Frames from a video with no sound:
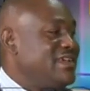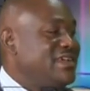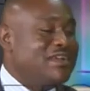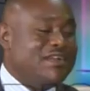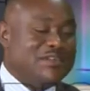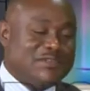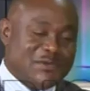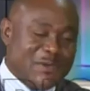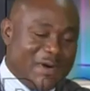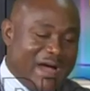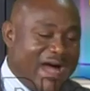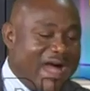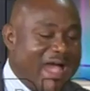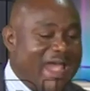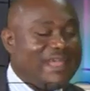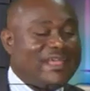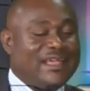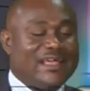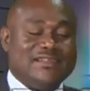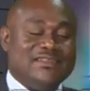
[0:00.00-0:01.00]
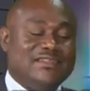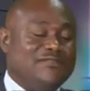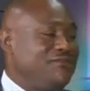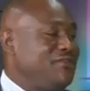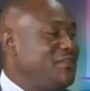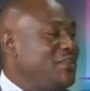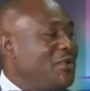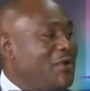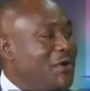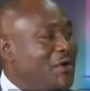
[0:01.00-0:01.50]
to hike the
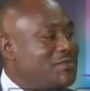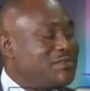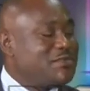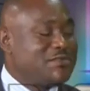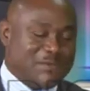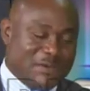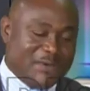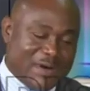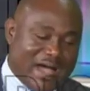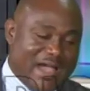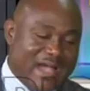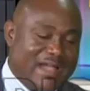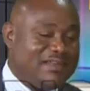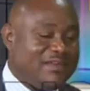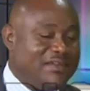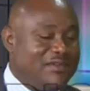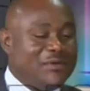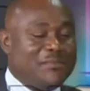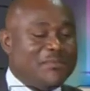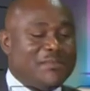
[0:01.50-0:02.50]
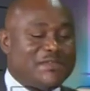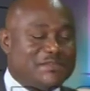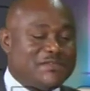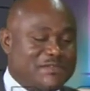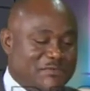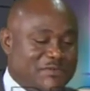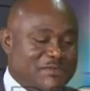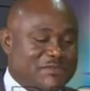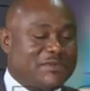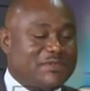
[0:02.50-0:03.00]
figures, to hike the numbers,
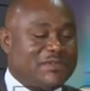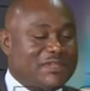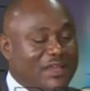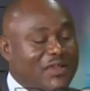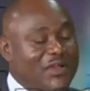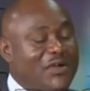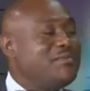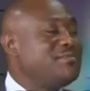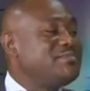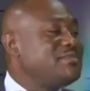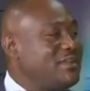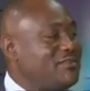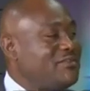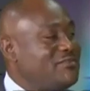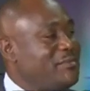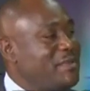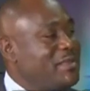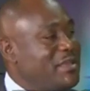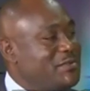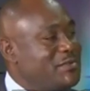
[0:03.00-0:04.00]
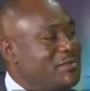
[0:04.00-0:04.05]
the result that comes out from Edo